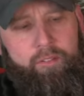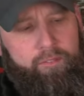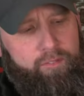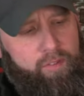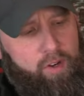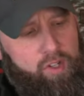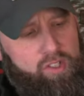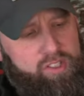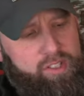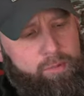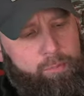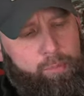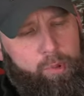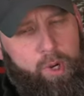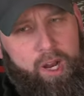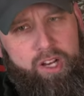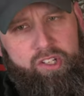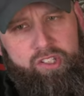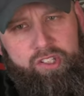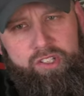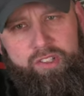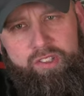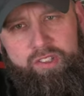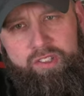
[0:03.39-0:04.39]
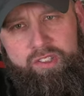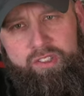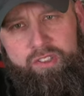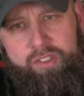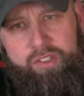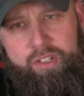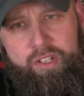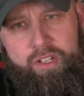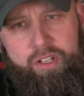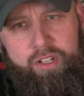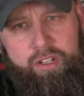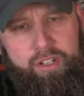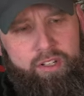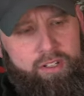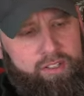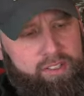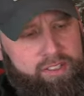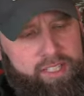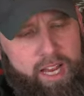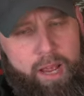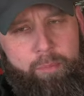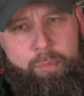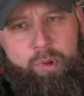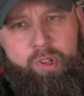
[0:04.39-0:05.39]
first impressions,
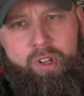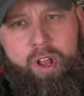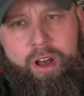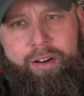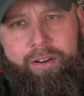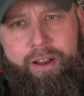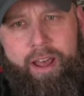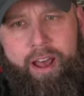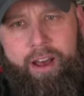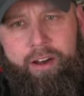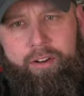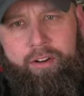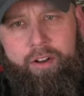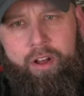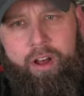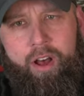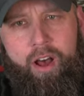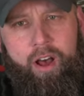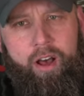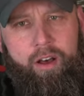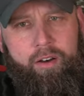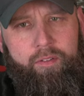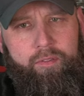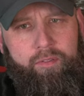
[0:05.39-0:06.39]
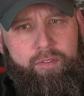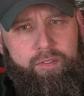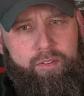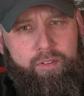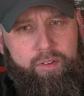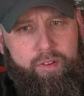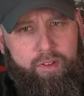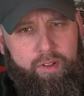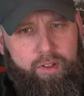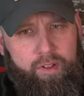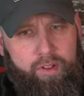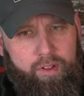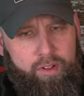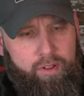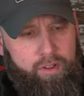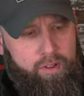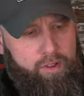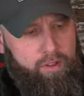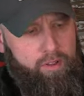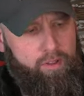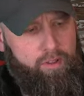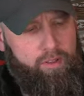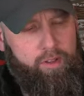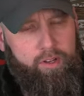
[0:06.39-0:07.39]
sample loadout of
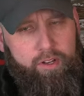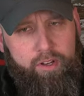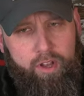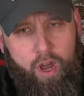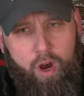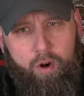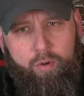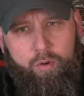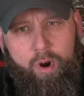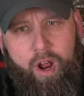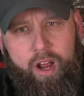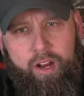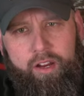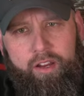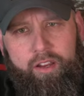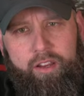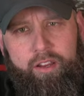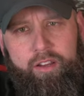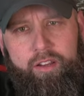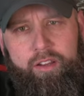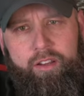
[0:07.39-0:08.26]
the GORUCK